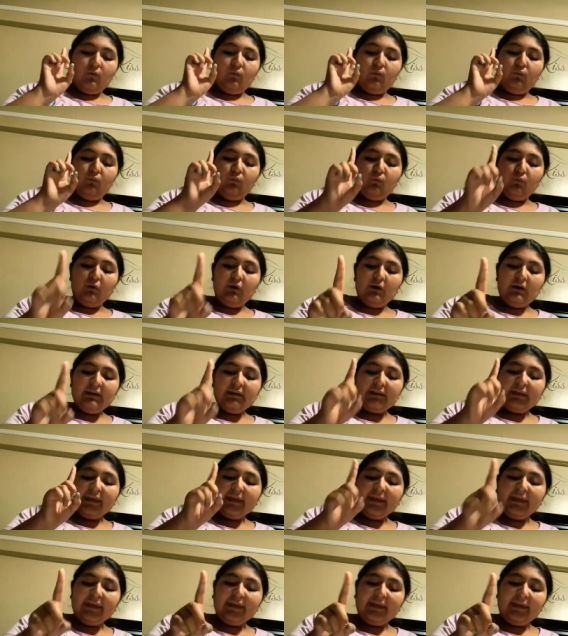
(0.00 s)
one
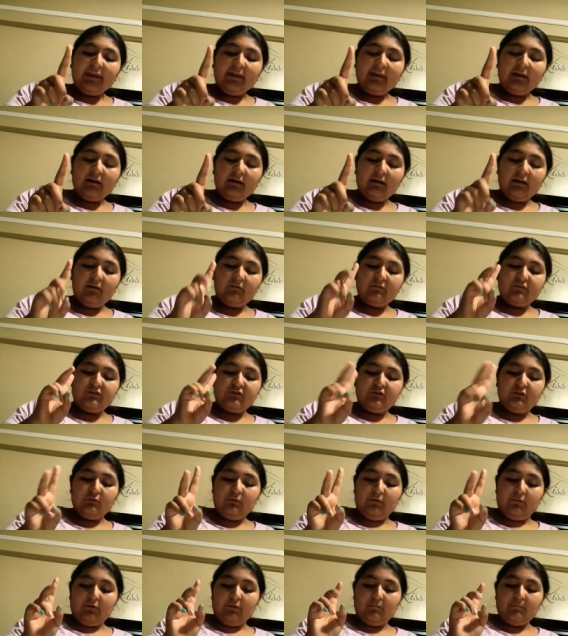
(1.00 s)
E of
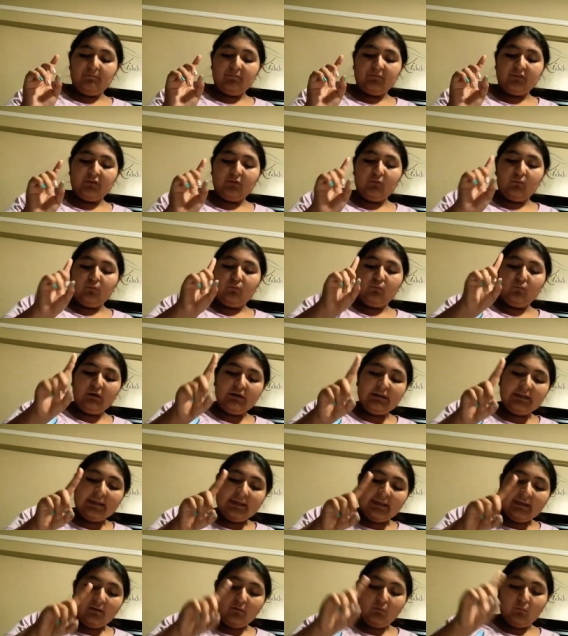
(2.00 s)
two of them, one
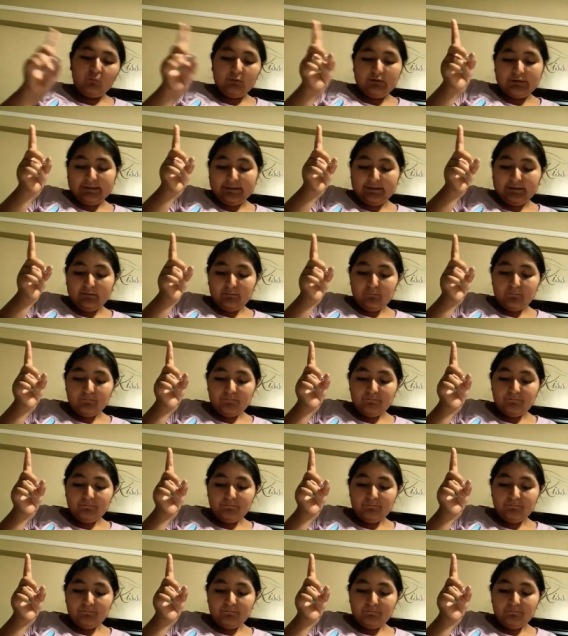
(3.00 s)
E, one E,